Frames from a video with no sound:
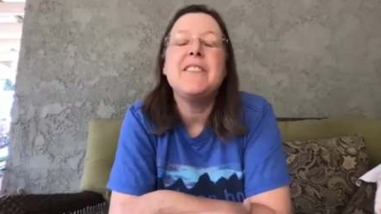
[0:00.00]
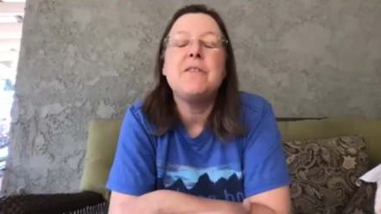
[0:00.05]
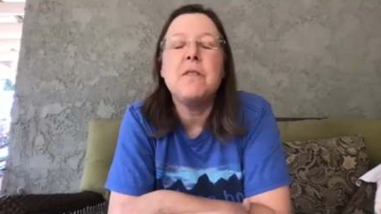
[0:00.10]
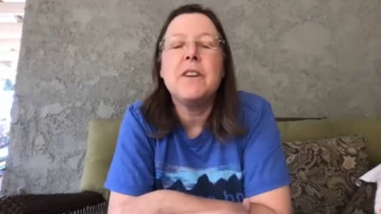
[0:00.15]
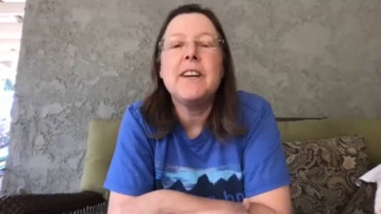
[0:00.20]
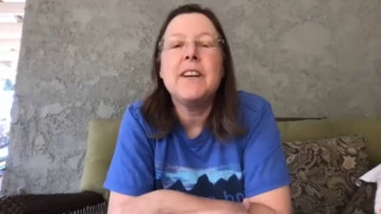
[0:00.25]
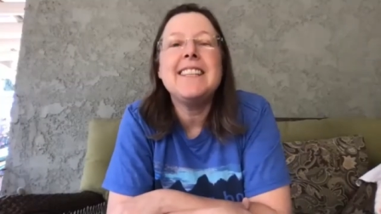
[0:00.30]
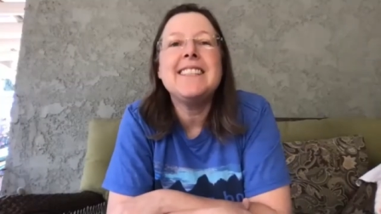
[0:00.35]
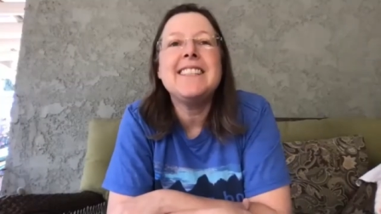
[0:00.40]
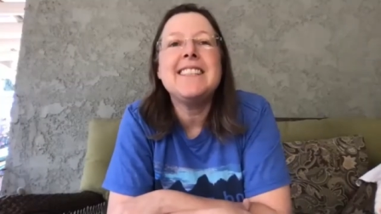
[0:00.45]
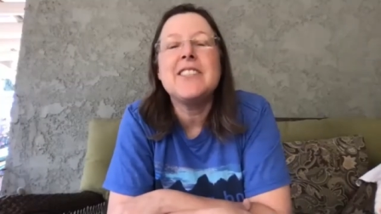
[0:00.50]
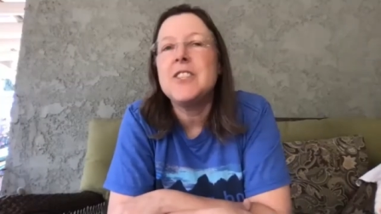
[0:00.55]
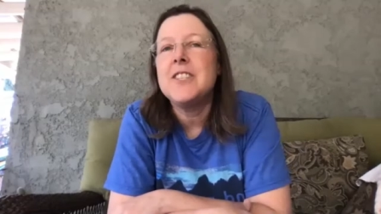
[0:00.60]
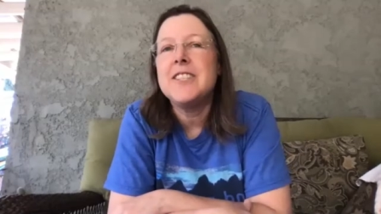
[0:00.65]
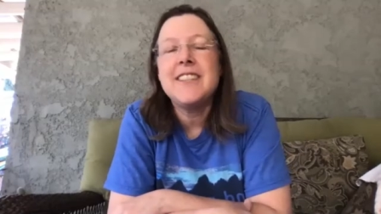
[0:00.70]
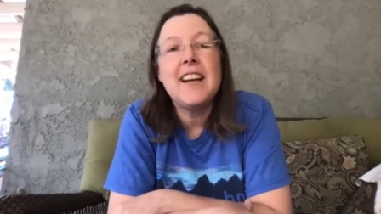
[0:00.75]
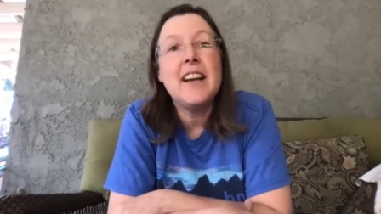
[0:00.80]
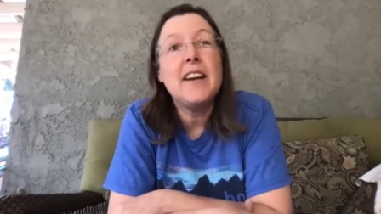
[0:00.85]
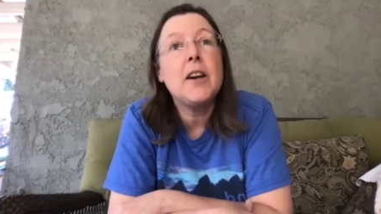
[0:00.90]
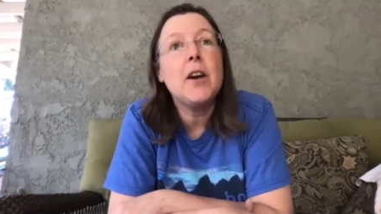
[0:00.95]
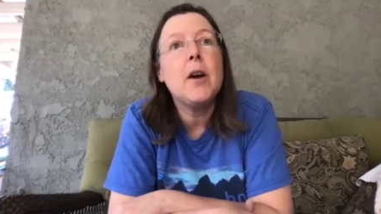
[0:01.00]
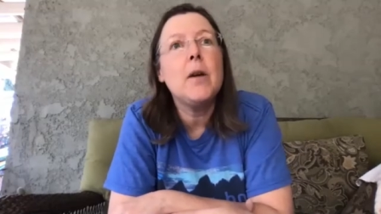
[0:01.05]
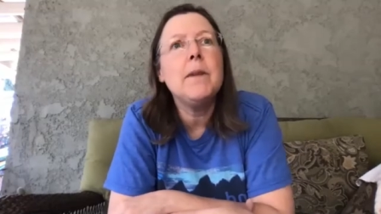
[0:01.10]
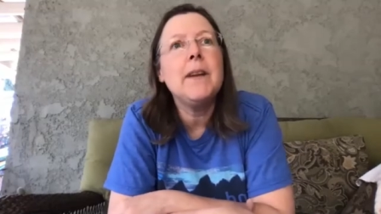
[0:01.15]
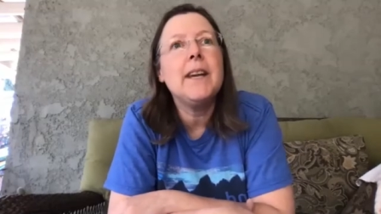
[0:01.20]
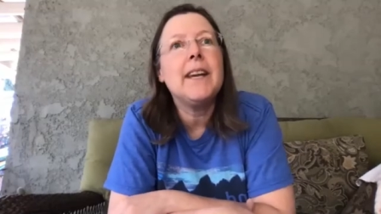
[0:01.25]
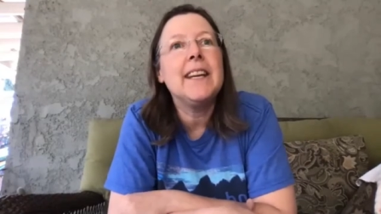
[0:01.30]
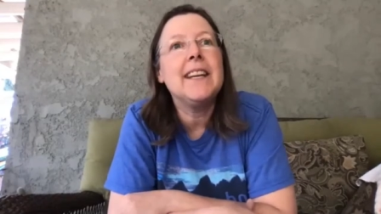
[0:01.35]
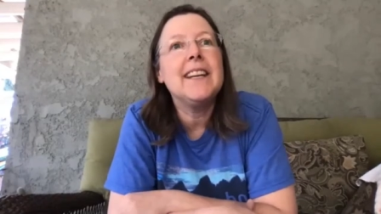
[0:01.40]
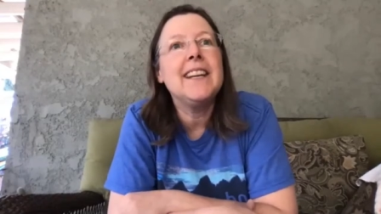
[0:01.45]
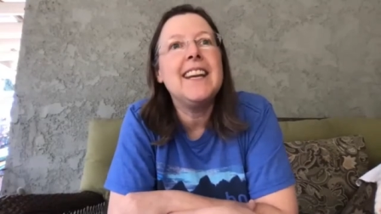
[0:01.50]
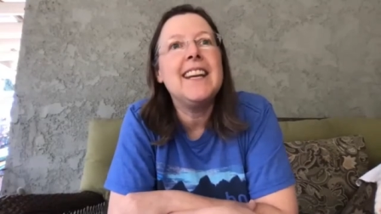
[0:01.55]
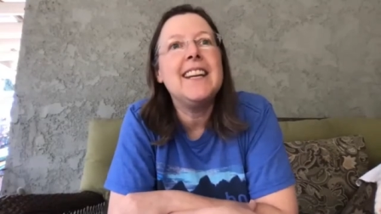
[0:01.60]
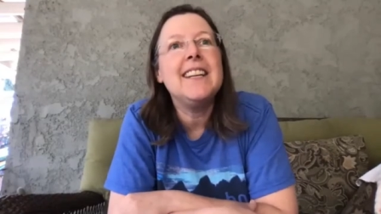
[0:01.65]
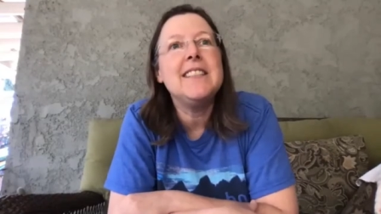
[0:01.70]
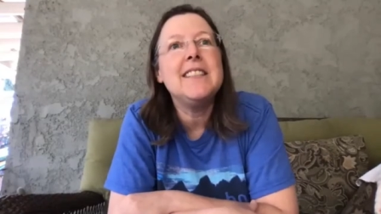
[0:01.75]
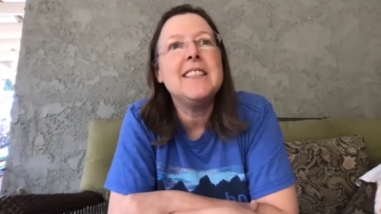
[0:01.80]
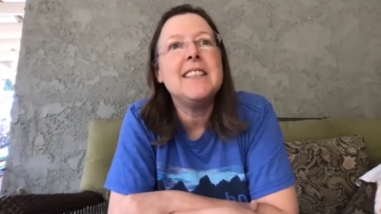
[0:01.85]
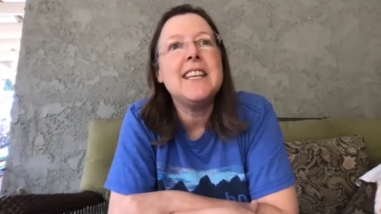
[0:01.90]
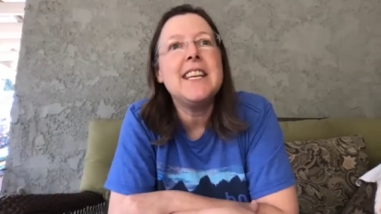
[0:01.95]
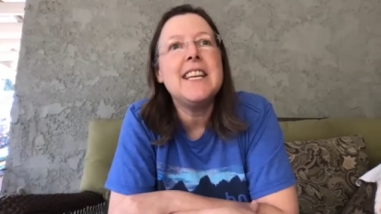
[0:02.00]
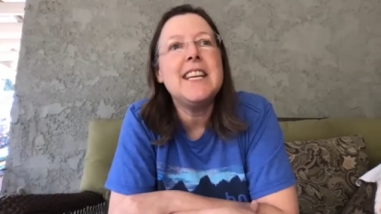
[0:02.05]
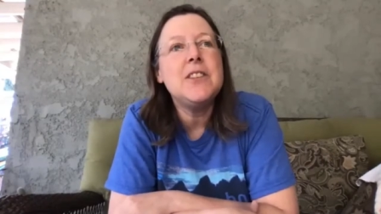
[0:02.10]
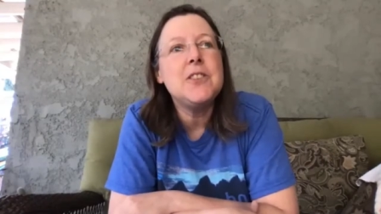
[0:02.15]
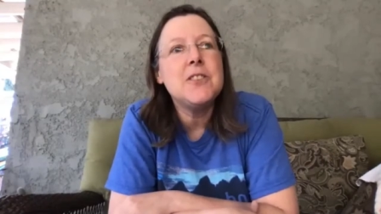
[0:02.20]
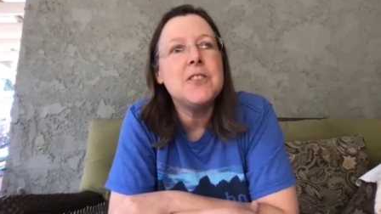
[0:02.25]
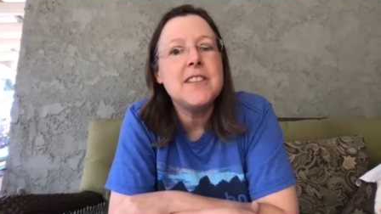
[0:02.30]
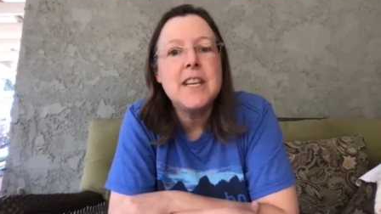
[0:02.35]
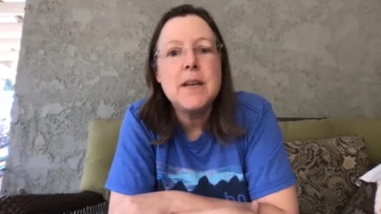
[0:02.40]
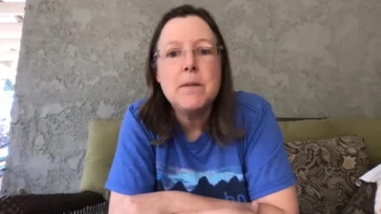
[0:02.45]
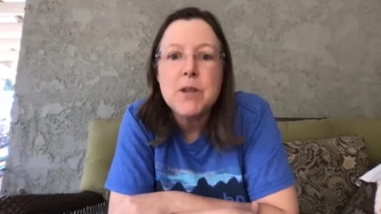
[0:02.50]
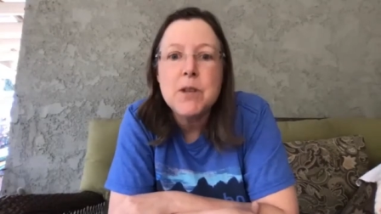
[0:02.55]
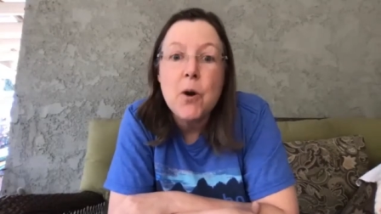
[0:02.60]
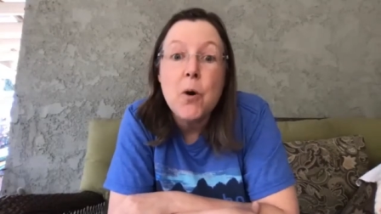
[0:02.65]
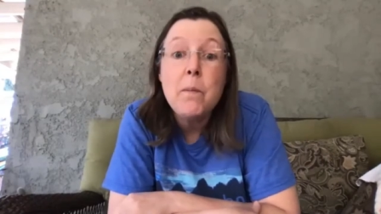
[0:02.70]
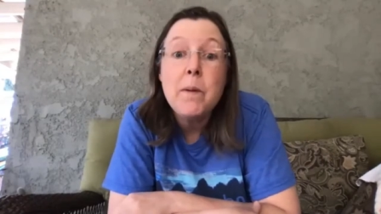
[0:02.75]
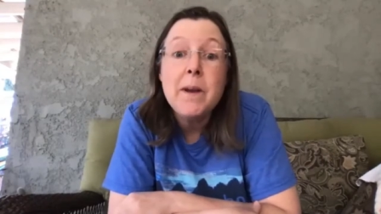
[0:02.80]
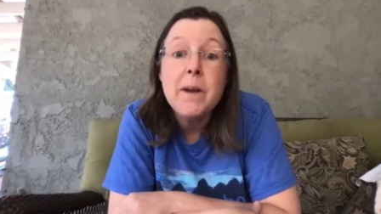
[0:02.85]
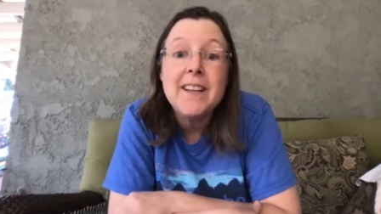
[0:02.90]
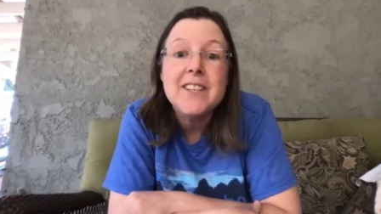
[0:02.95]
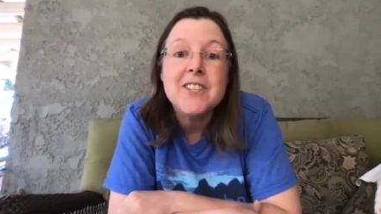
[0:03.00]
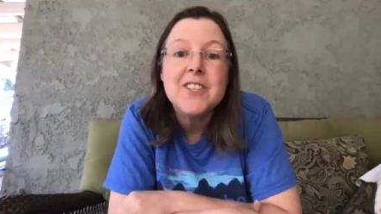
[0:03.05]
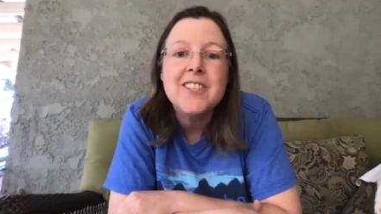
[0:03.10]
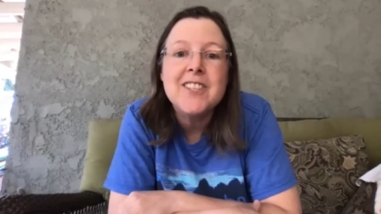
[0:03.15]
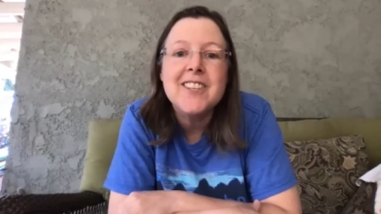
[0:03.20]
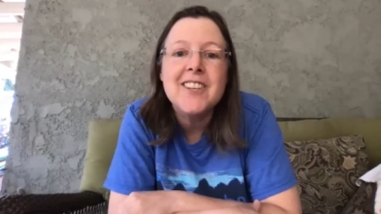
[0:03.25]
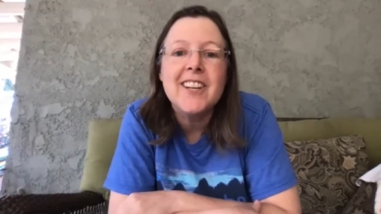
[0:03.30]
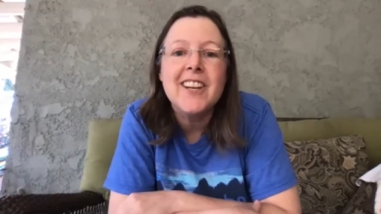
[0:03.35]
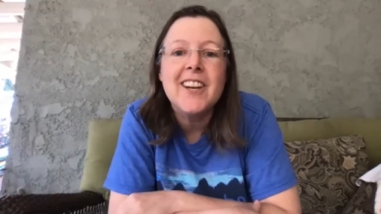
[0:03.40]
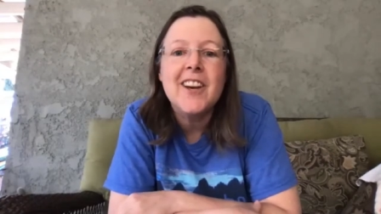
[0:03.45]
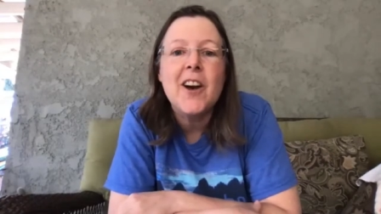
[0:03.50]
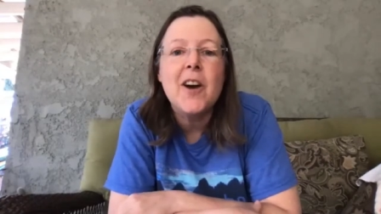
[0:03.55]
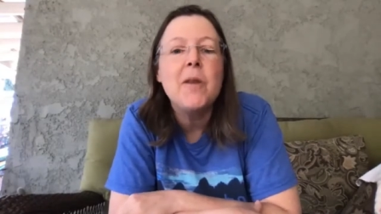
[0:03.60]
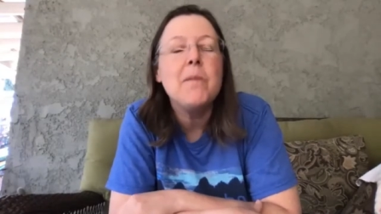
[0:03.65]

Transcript: fights and she's not coming. And he just keeps hoping that she's going to come.